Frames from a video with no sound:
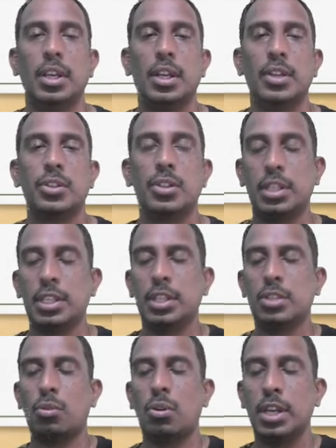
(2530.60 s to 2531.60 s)
So this
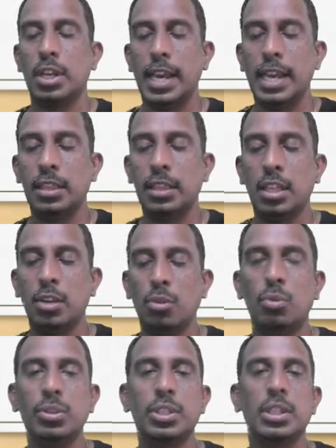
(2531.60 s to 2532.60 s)
is called
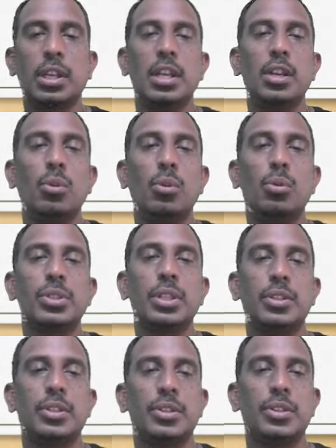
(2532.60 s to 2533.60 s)

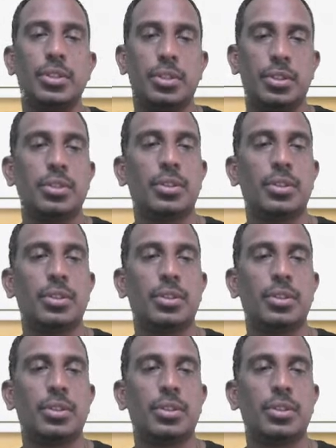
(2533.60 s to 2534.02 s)
atherosclerosis.